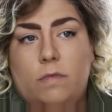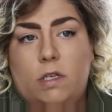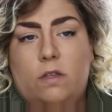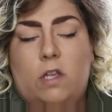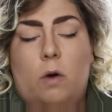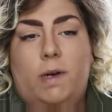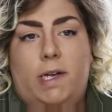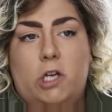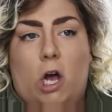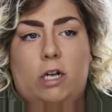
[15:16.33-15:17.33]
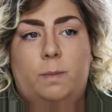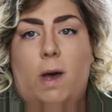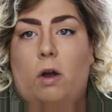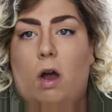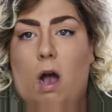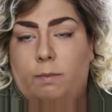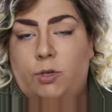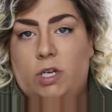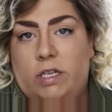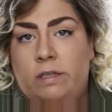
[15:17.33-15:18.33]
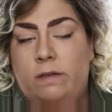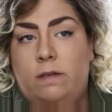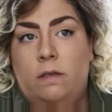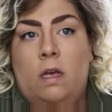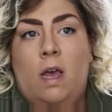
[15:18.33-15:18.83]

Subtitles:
So we talked about our options,